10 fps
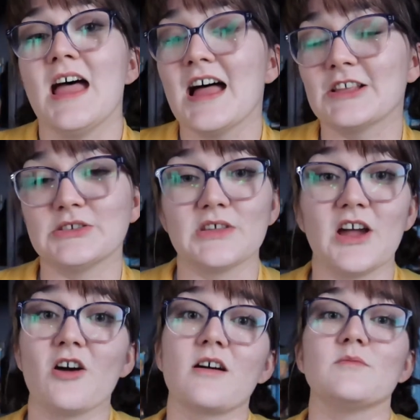and so they
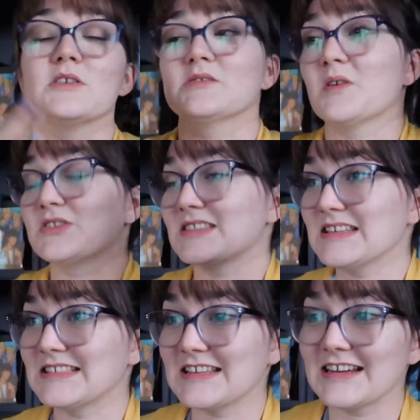all got postponed to
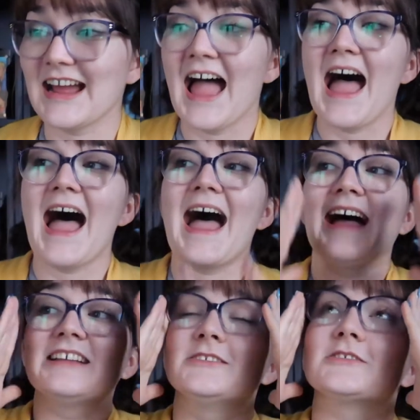this year.
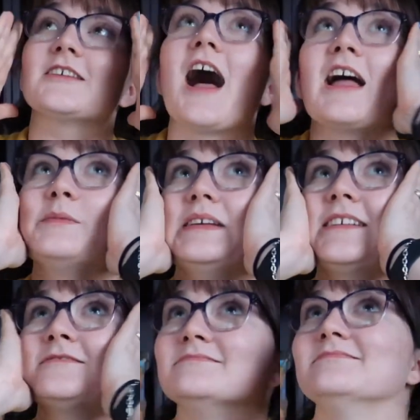And I
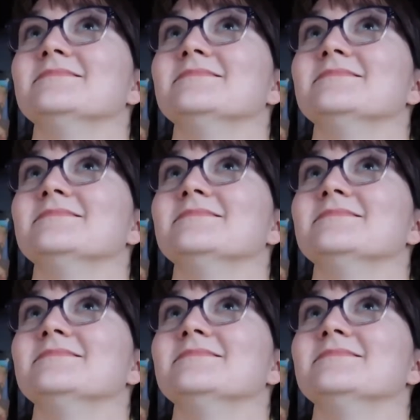mean,